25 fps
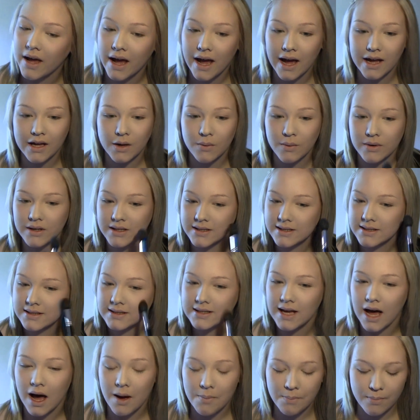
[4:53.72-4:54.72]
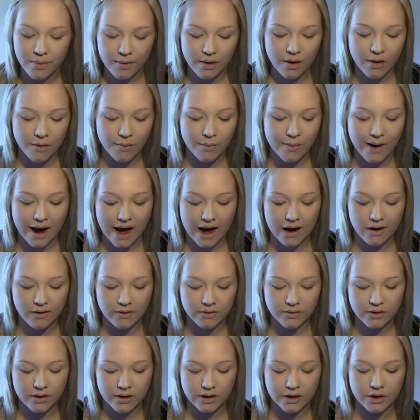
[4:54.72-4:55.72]
And you want to stop
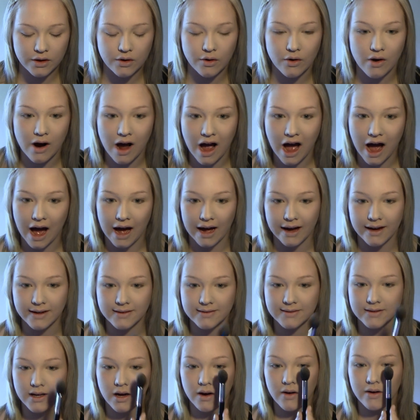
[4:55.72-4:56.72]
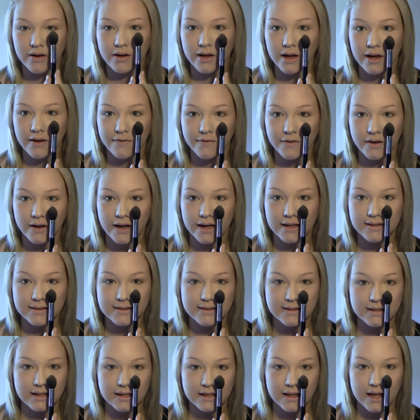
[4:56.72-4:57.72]
around your eye. So if you can
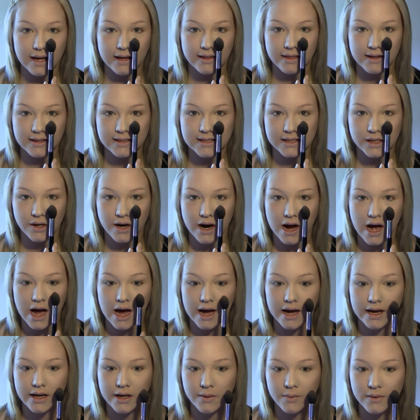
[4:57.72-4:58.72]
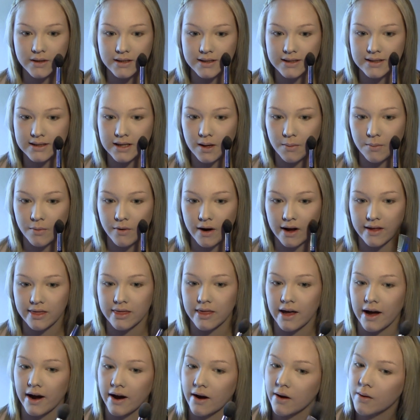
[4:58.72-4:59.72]
see like this your eye, you want to stop right
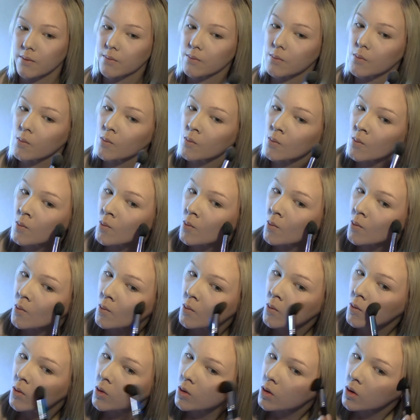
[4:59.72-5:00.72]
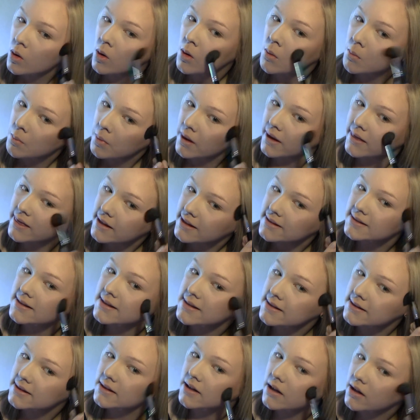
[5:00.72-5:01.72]
there. But this
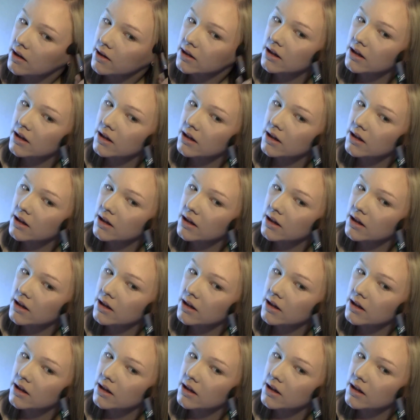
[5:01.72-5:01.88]
is